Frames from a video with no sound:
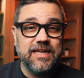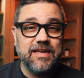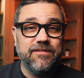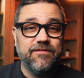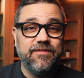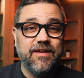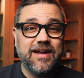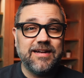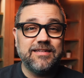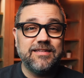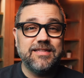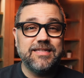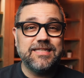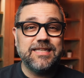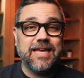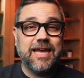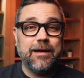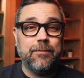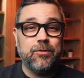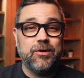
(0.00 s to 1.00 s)
In fact, this
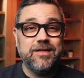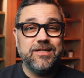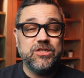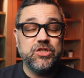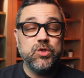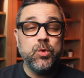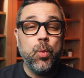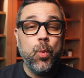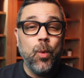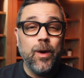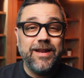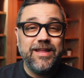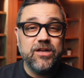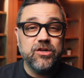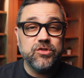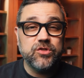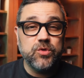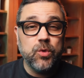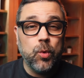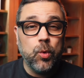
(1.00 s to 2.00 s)
camera is 20
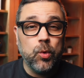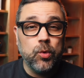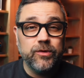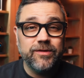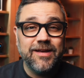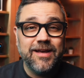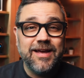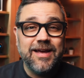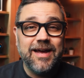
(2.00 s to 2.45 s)
years old.